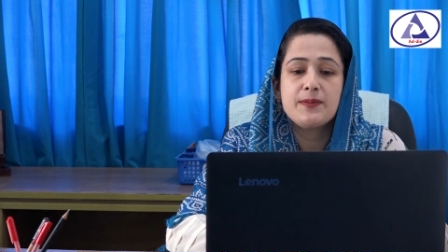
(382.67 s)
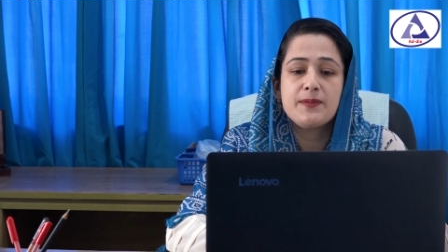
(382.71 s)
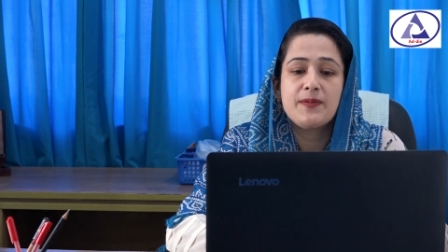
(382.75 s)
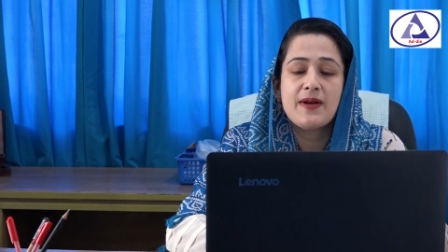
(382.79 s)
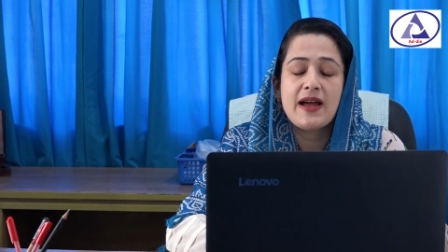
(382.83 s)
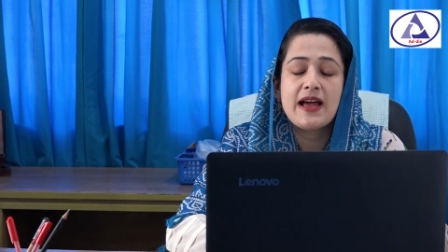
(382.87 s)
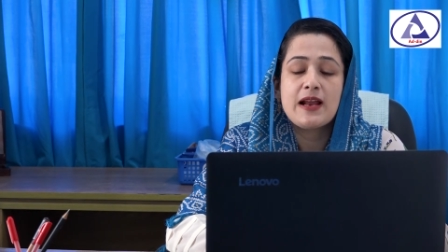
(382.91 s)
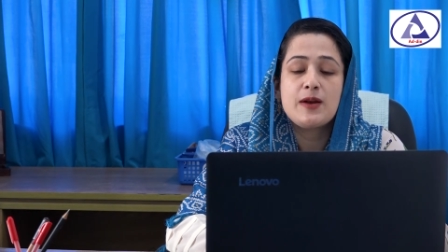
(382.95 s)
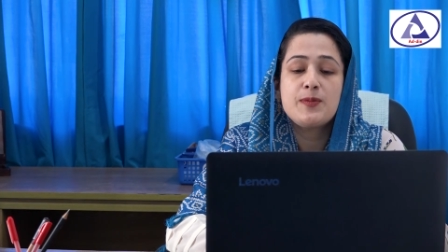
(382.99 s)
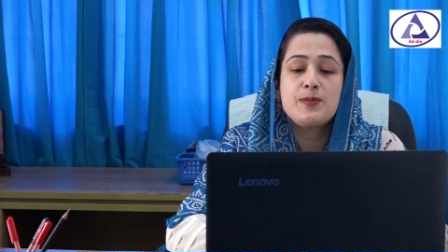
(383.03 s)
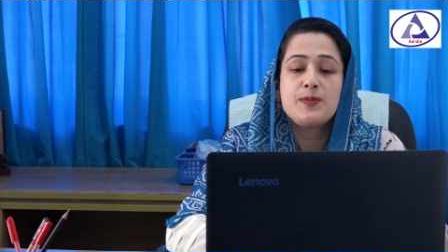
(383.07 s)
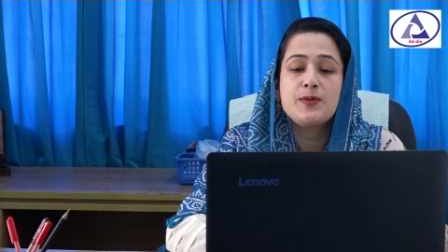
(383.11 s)

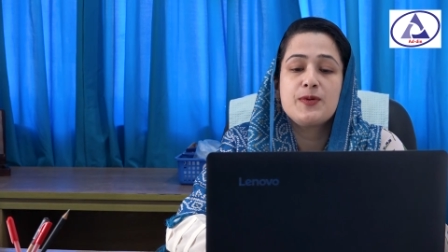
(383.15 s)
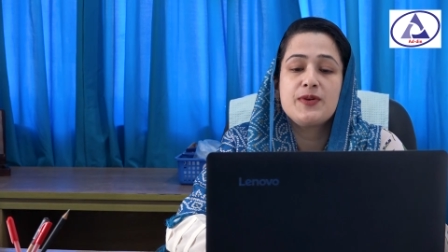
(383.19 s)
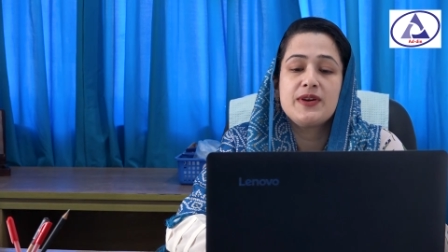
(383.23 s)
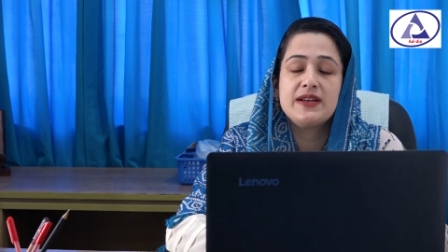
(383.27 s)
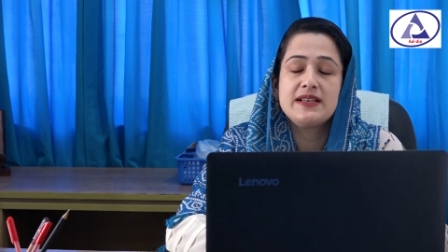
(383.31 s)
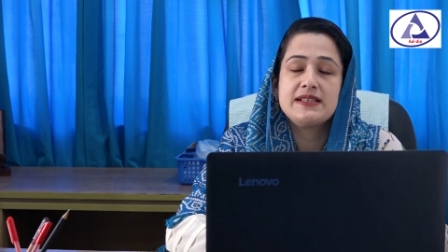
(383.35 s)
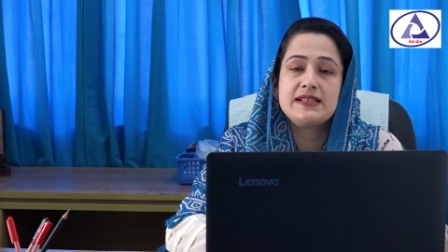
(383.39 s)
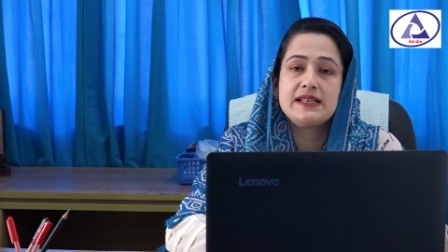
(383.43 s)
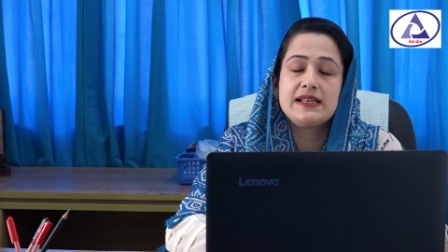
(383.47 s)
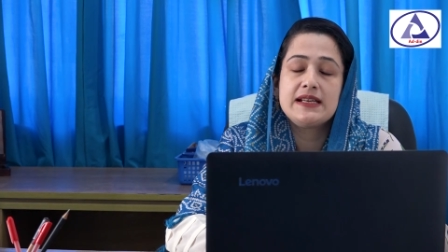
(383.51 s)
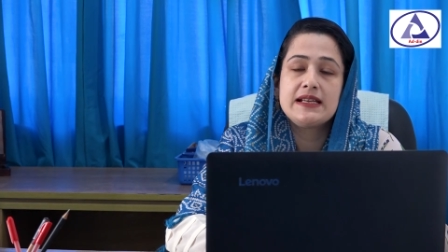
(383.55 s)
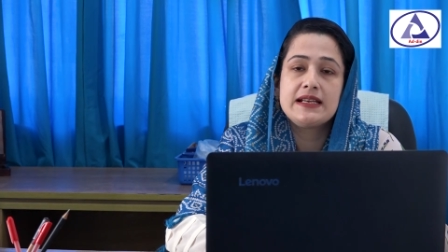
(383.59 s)

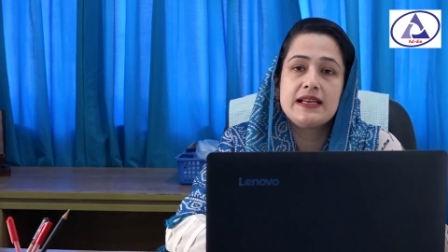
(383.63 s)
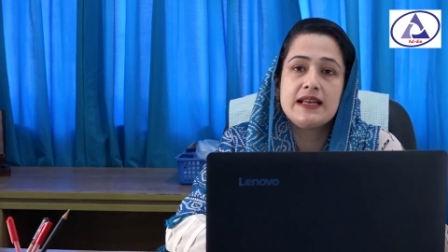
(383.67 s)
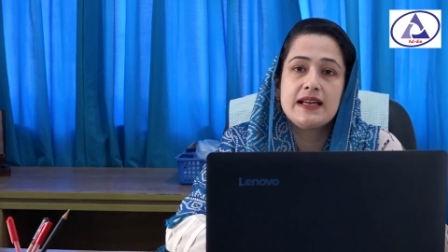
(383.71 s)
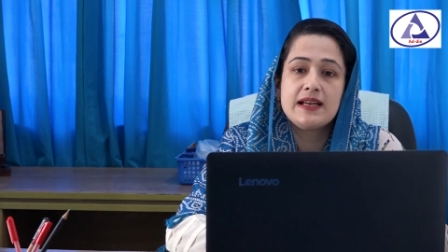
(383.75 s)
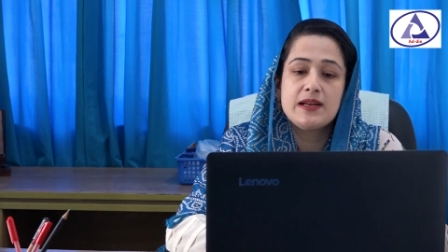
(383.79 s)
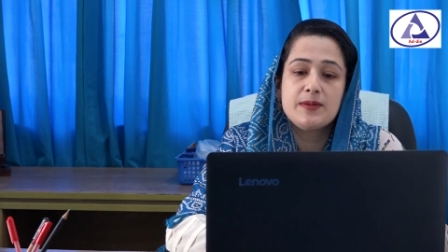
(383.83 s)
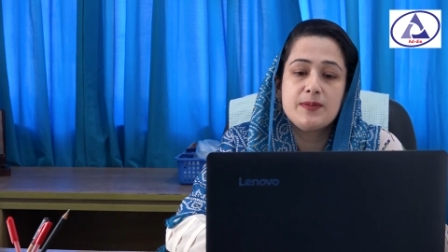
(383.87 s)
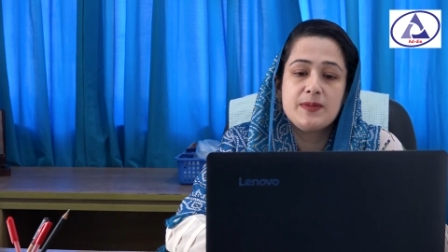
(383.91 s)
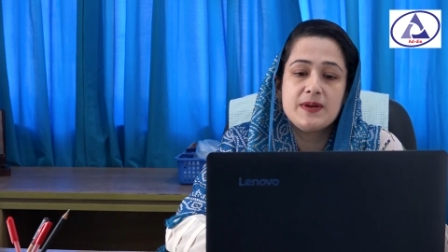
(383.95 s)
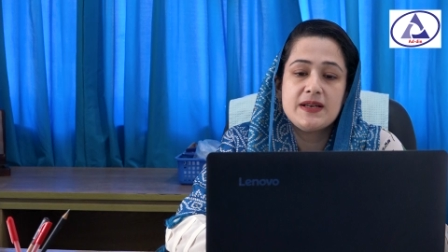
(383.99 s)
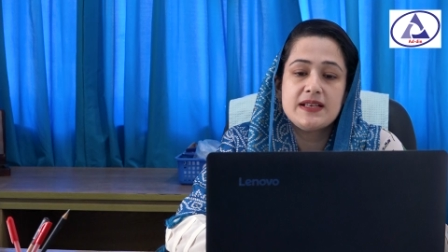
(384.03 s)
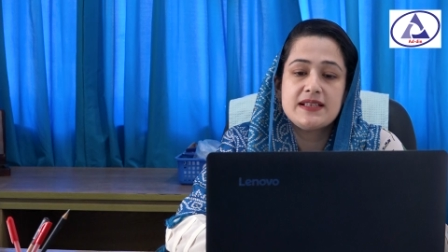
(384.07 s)
valproate
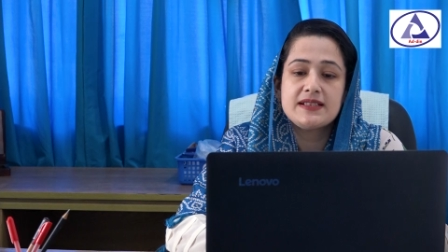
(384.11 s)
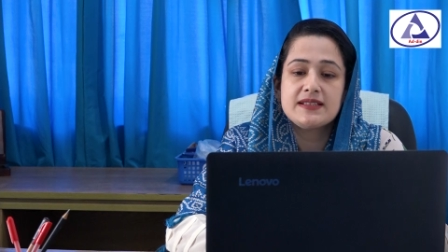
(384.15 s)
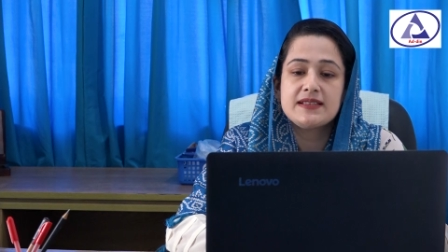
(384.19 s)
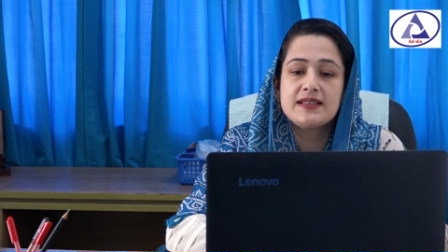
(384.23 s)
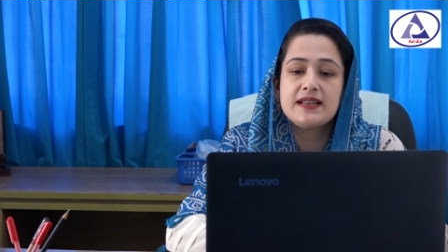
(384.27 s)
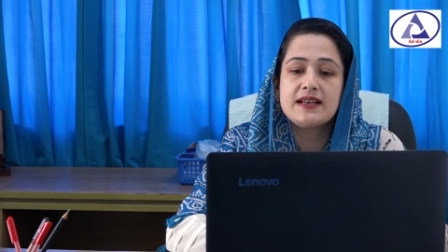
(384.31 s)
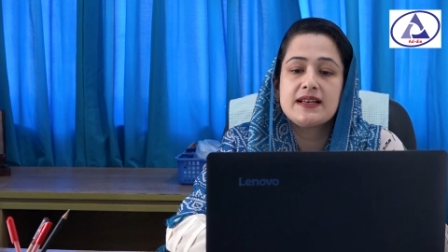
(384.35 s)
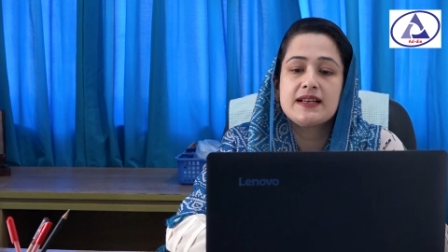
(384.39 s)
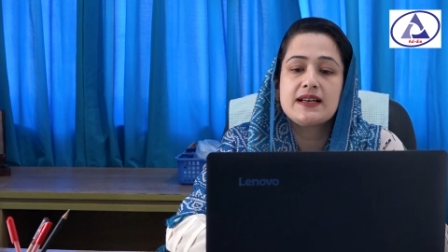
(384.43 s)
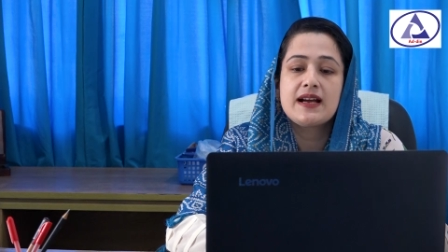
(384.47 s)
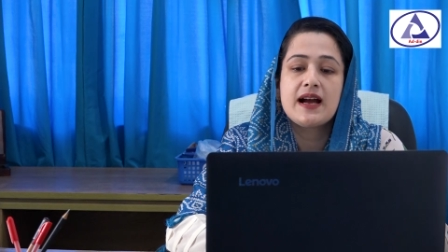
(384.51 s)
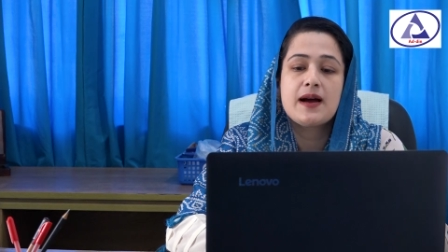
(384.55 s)
inhibit the